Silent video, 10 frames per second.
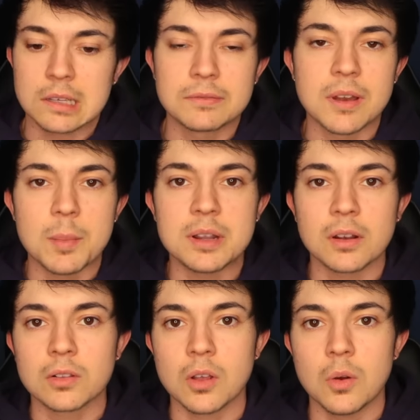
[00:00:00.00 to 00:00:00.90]
like feminine
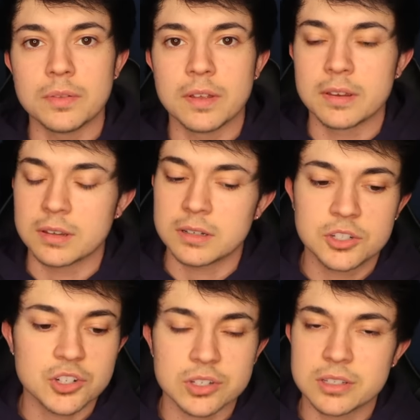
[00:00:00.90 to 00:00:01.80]
clothing,
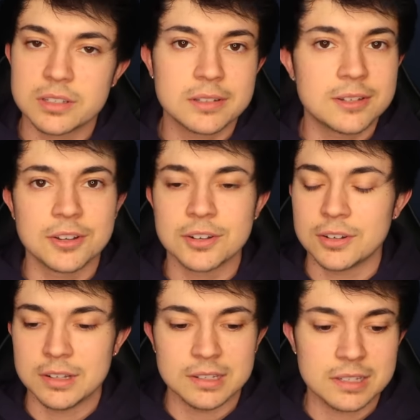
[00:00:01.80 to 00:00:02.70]
just
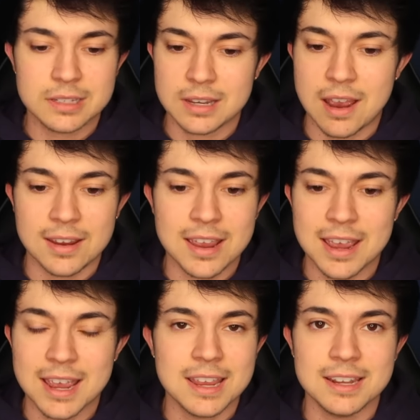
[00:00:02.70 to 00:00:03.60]
couldn't. I
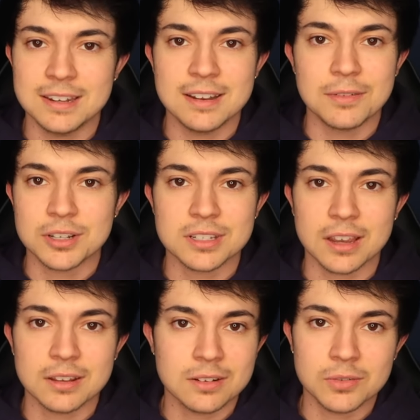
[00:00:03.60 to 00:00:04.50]
hated every
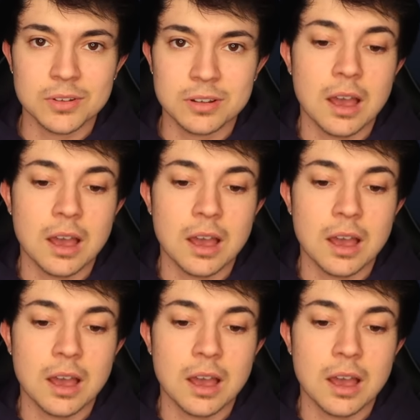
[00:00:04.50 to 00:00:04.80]
second of it.